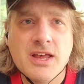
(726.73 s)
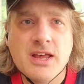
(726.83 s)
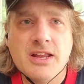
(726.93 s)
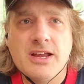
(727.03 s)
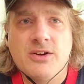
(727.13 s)

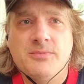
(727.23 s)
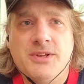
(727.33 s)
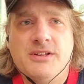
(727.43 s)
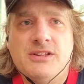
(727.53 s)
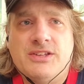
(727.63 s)
Now,
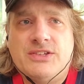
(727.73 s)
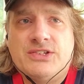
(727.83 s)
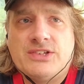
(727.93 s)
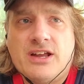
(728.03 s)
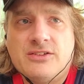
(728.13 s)
admittedly, this
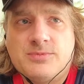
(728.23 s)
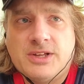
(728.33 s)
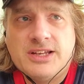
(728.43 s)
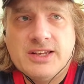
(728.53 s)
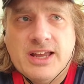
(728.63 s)
style of
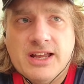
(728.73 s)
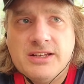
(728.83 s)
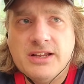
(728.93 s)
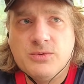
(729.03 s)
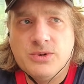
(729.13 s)
play can
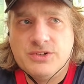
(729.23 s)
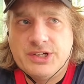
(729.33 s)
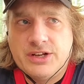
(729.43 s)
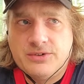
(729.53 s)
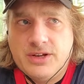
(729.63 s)
and will
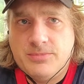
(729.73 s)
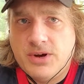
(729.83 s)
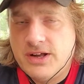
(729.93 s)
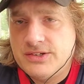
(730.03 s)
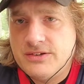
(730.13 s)
generate
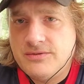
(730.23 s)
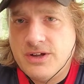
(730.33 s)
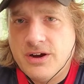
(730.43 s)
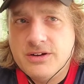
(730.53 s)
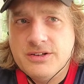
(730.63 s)
positive
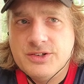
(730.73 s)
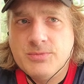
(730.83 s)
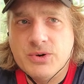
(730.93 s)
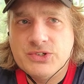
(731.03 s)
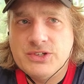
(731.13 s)
yardage,
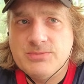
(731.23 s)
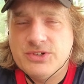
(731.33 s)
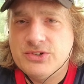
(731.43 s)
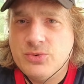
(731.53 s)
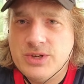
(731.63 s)
mostly
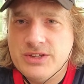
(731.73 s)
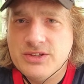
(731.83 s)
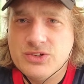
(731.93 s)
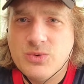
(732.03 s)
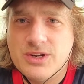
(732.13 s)
between the
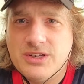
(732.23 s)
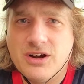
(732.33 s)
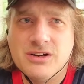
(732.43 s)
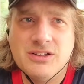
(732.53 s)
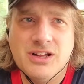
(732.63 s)

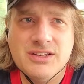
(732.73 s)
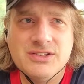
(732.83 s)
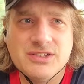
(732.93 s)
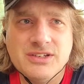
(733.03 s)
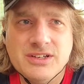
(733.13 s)
20-yard
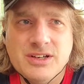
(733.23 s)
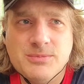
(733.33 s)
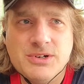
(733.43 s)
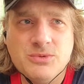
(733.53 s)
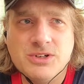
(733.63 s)
lines,
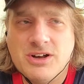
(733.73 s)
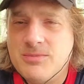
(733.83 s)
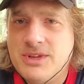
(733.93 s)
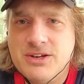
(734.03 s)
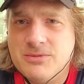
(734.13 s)
but it will
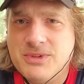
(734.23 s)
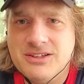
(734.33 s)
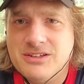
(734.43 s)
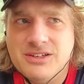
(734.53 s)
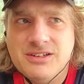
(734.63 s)
come
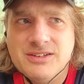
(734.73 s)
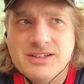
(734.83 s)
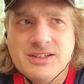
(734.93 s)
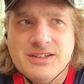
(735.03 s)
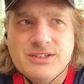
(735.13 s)
intermittently,
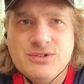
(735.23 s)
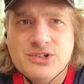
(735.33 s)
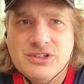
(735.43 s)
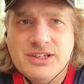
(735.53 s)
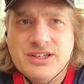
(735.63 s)

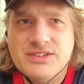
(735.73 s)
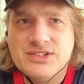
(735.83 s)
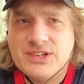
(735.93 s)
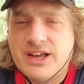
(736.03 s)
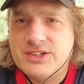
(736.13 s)
usually in
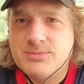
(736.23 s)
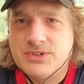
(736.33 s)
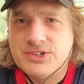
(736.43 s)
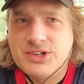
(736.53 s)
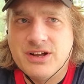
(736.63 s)
sizable
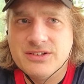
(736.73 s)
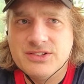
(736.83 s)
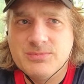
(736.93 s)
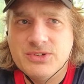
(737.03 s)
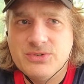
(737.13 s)

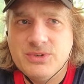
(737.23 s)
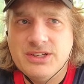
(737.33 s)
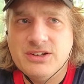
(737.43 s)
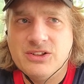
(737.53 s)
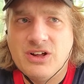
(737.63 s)
chunks
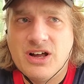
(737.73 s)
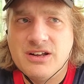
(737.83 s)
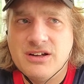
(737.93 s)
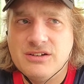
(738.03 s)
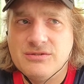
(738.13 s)
between a lot
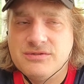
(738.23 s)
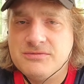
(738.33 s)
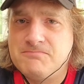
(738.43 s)
of